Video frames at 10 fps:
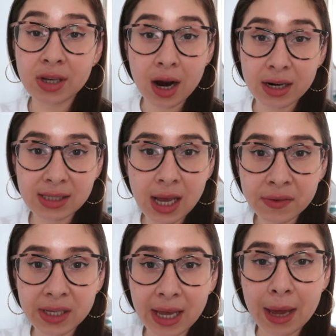to
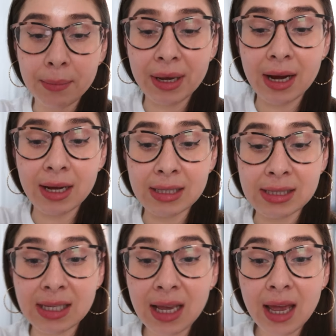ourselves again? Because
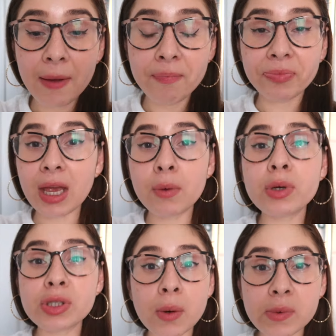it
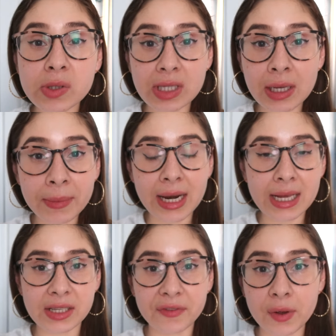was almost seeming
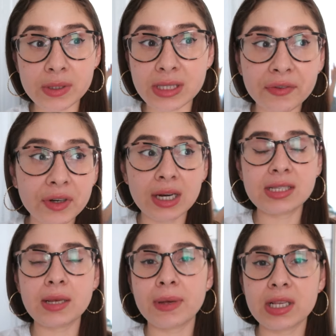as if he was never gonna
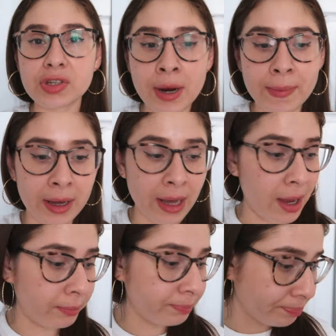sleep in his crib
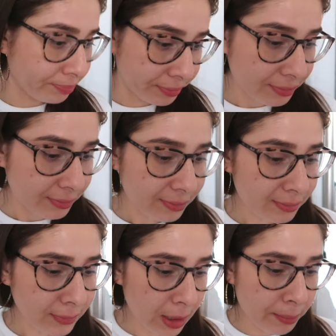again.
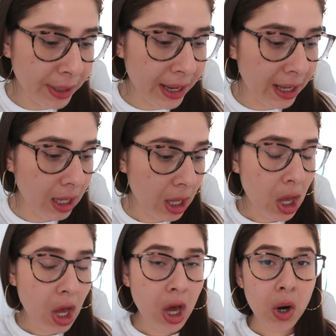But
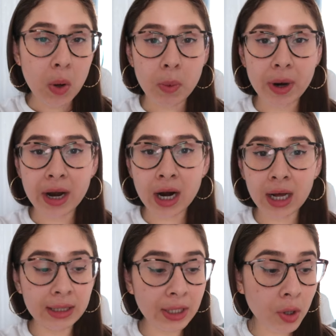we're
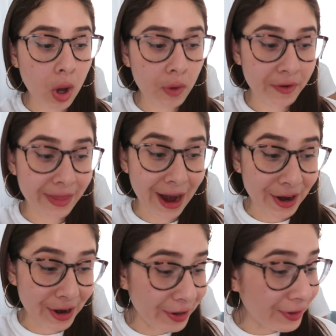a little over that
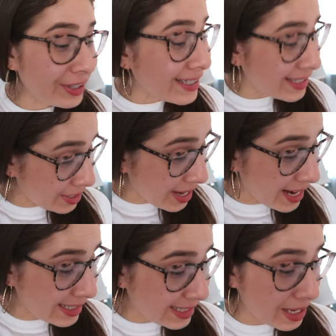hurdle. You still
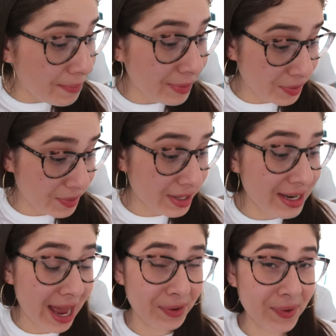gotta sleep through the
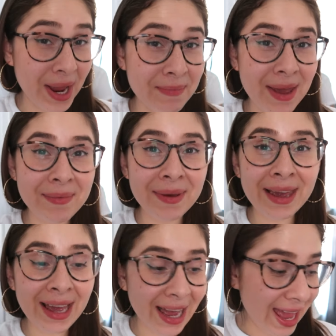night, right,
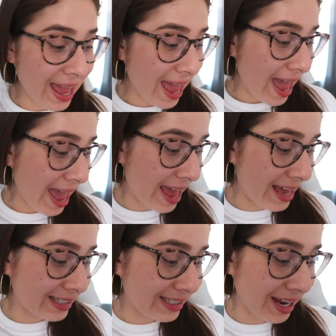baby?
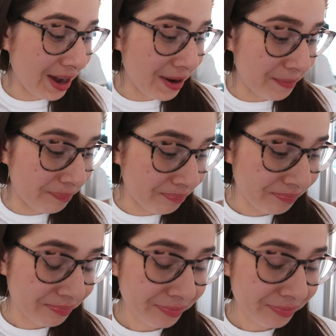And